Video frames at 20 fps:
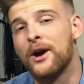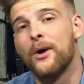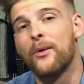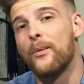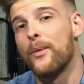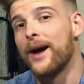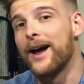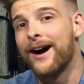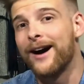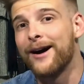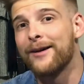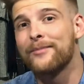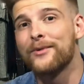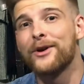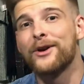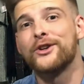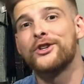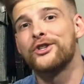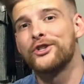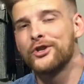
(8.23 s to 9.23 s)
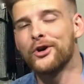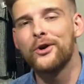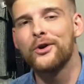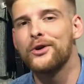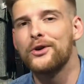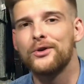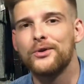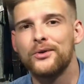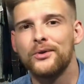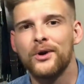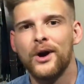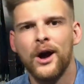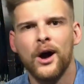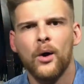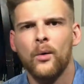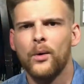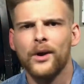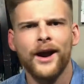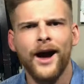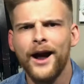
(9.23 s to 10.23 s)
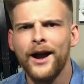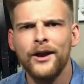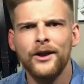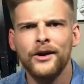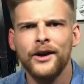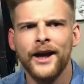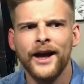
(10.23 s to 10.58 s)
where I'm going to show you what I look